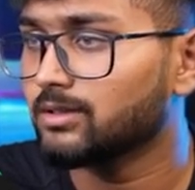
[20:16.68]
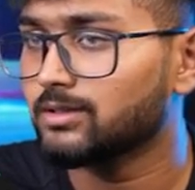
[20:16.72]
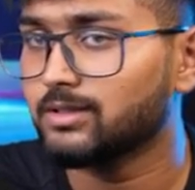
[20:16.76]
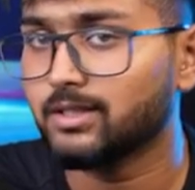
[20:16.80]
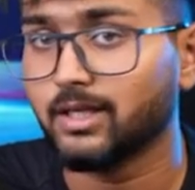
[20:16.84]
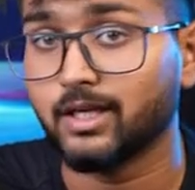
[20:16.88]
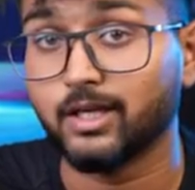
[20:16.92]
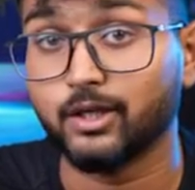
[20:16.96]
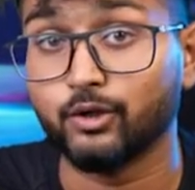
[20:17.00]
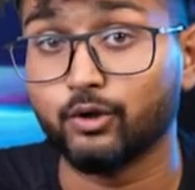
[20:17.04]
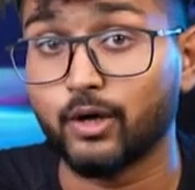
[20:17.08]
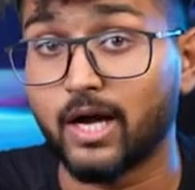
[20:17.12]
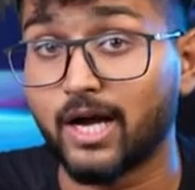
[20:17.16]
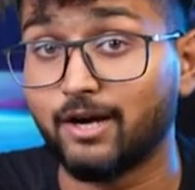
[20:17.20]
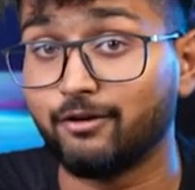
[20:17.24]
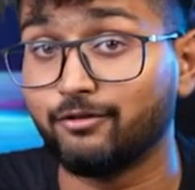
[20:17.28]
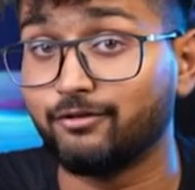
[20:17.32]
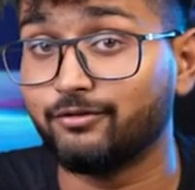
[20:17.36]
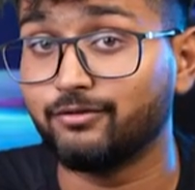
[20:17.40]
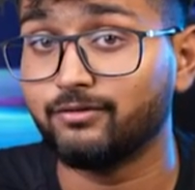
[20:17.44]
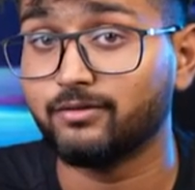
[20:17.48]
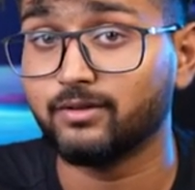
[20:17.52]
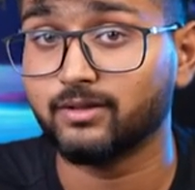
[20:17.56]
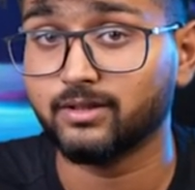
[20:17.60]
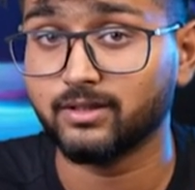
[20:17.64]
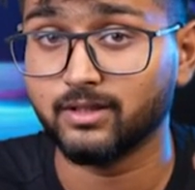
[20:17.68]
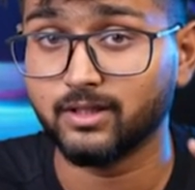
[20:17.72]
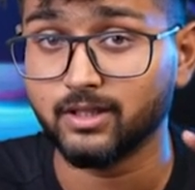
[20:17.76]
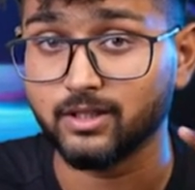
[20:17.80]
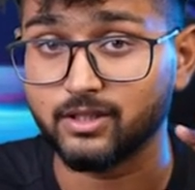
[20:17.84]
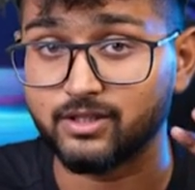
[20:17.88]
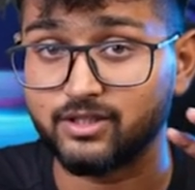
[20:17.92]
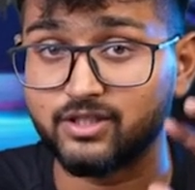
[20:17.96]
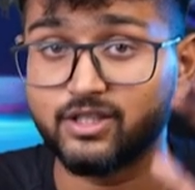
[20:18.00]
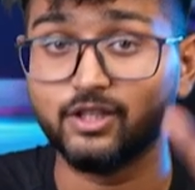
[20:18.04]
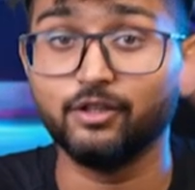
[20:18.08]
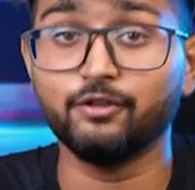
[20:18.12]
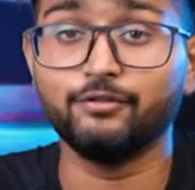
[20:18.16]
See, you have the
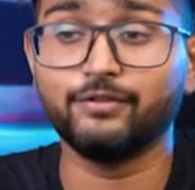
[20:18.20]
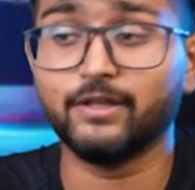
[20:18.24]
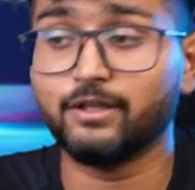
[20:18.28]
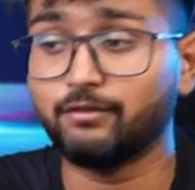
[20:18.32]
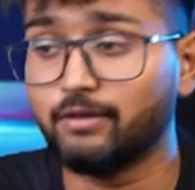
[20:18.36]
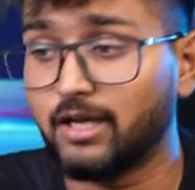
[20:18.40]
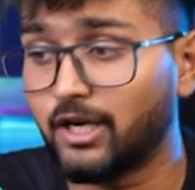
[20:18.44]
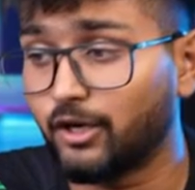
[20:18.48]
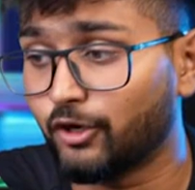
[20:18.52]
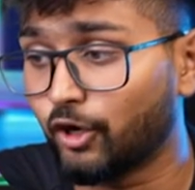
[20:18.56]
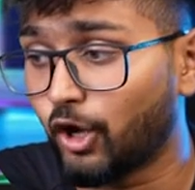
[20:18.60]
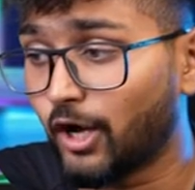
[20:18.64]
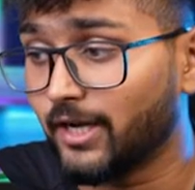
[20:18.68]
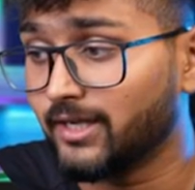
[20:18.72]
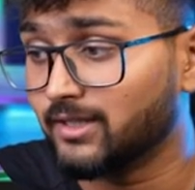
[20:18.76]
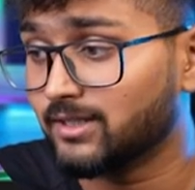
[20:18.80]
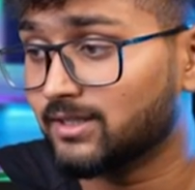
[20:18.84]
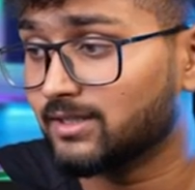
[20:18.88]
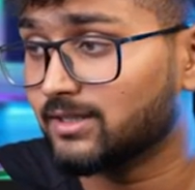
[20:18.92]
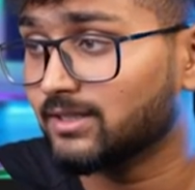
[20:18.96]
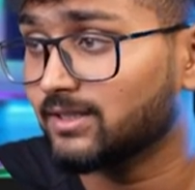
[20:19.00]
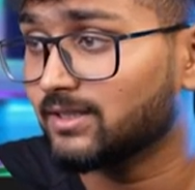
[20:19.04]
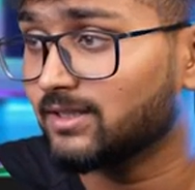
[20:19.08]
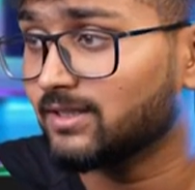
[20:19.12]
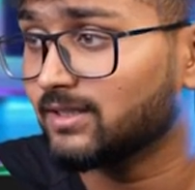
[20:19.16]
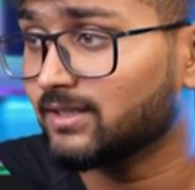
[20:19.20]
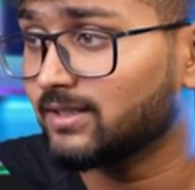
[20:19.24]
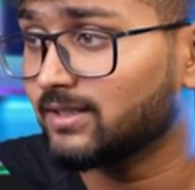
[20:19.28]
surfing wala noise.